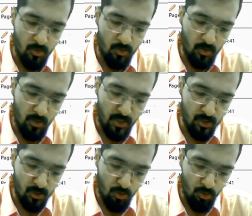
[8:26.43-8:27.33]
Lenz
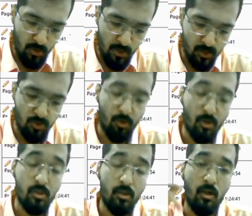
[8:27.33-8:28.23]
law is
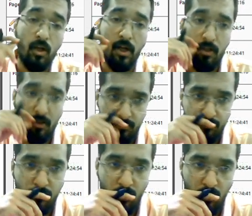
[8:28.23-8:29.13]
in light.
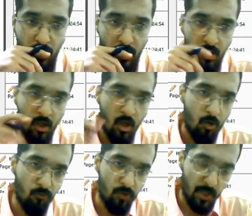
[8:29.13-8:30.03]
Okay,
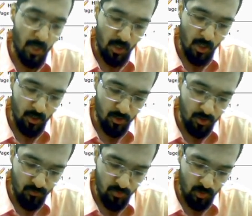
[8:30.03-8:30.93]
work and energy
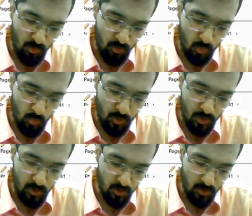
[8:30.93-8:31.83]
with cross
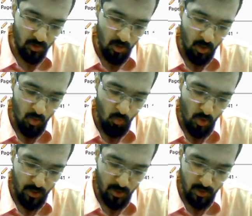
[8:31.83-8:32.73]
questions. What
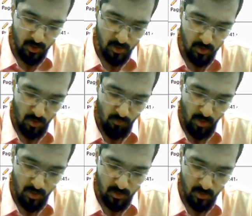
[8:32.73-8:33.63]
connections and
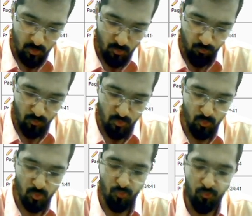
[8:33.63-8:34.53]
wires are
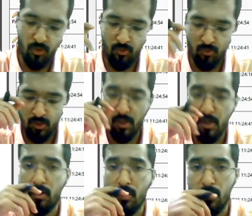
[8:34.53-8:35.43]
used for using
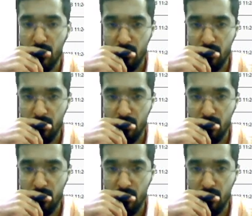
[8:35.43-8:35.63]
internet?